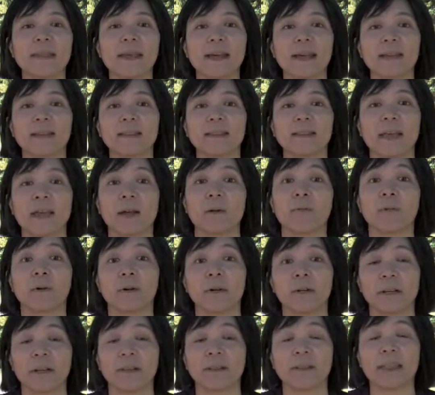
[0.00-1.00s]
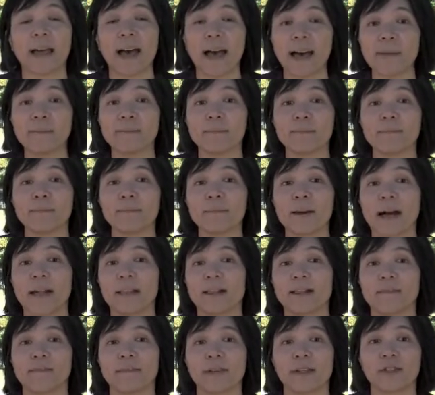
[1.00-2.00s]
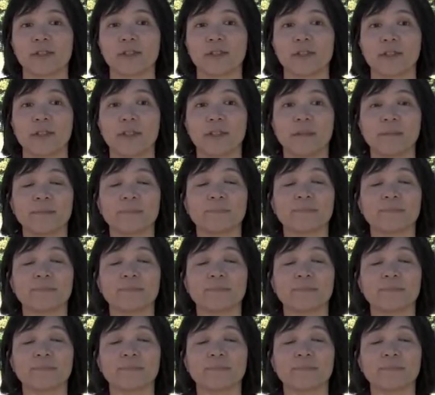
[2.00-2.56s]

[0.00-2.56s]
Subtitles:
that they worded that ballot measure.